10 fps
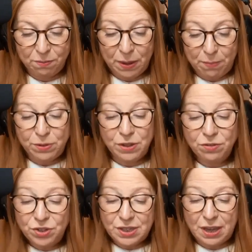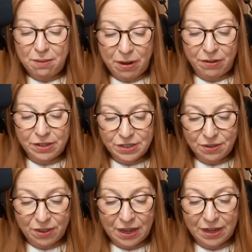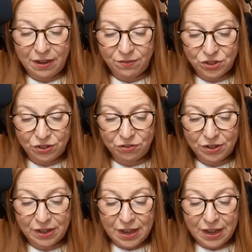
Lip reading: People don't just get married so that they can have children.